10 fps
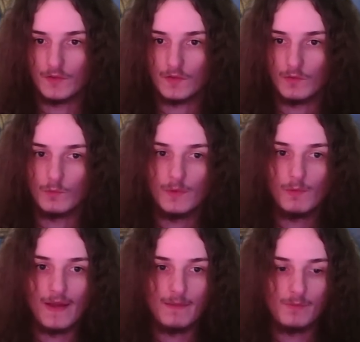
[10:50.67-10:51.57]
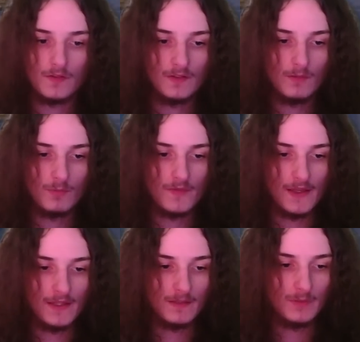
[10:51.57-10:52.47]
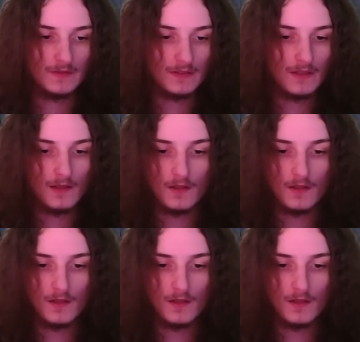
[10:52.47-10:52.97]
So we were able to deal with the enemies.